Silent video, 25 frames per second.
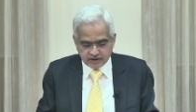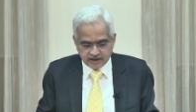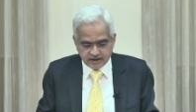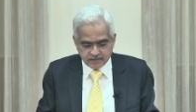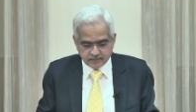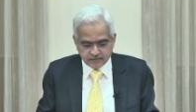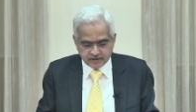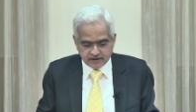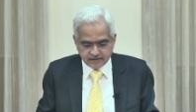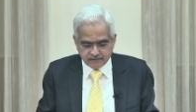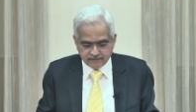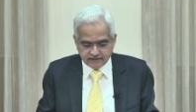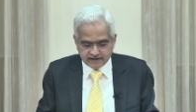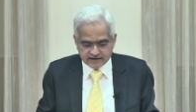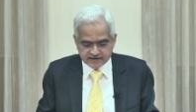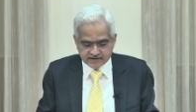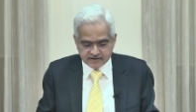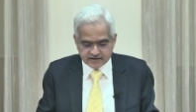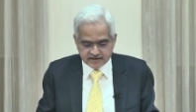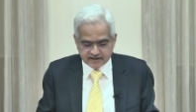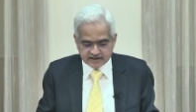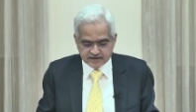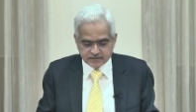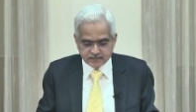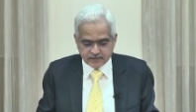keep
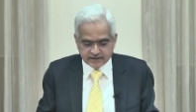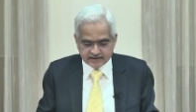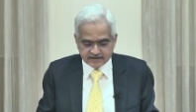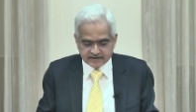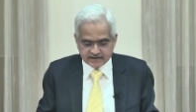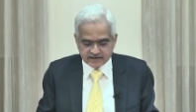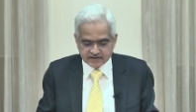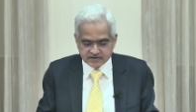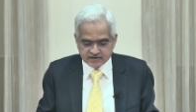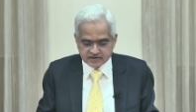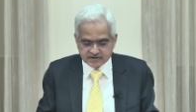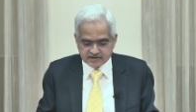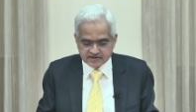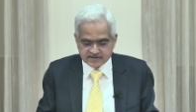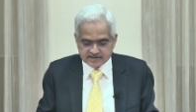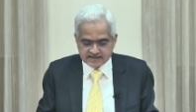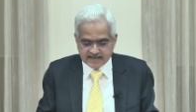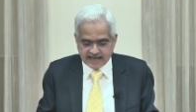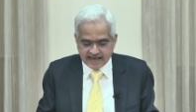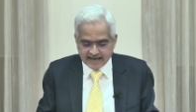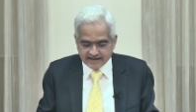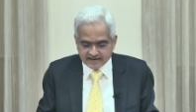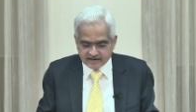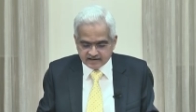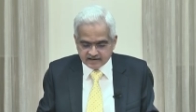inflation expectations
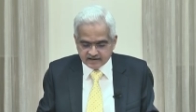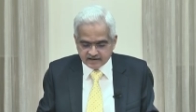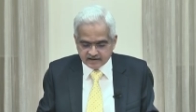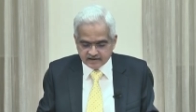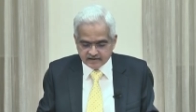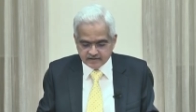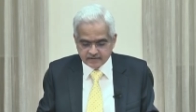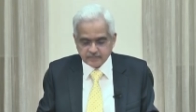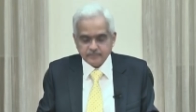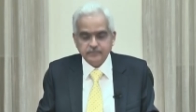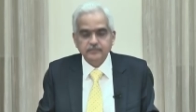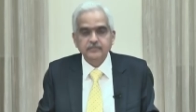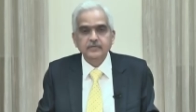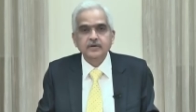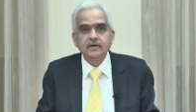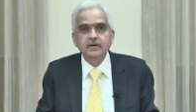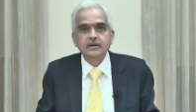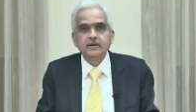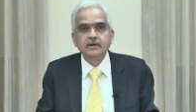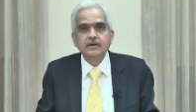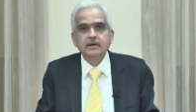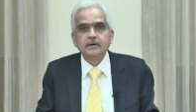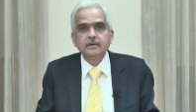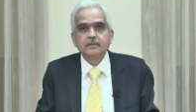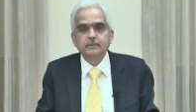anchored,
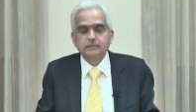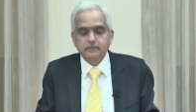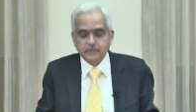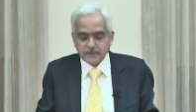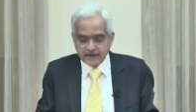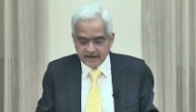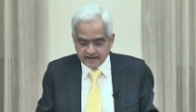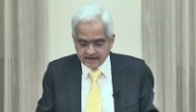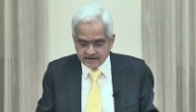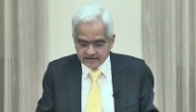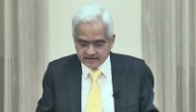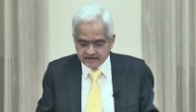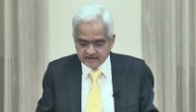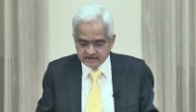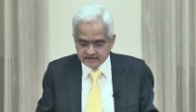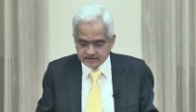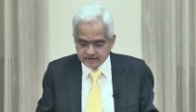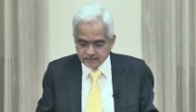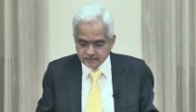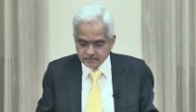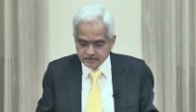break the